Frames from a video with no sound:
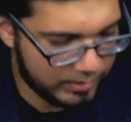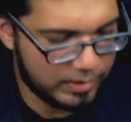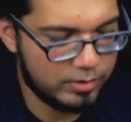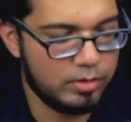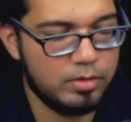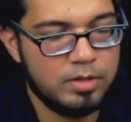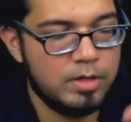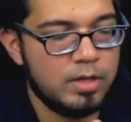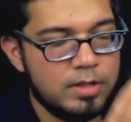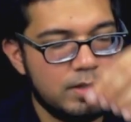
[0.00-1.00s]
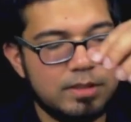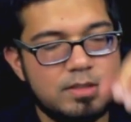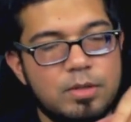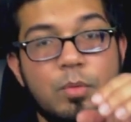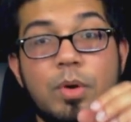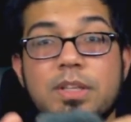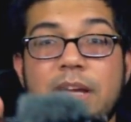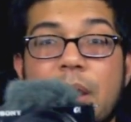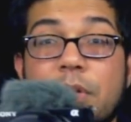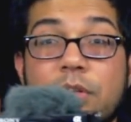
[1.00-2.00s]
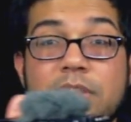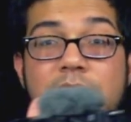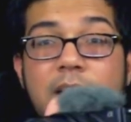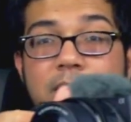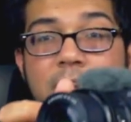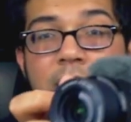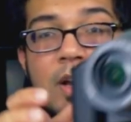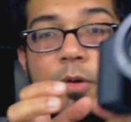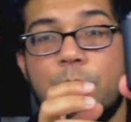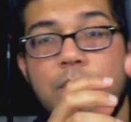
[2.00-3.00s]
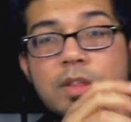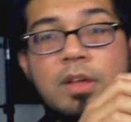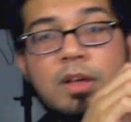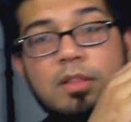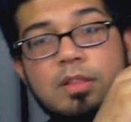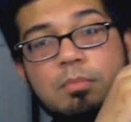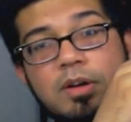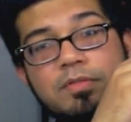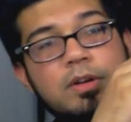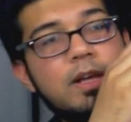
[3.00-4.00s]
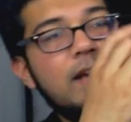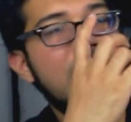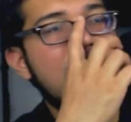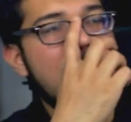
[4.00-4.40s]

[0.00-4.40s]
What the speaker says: and there you go. That's what the camera looks like with the muff on it.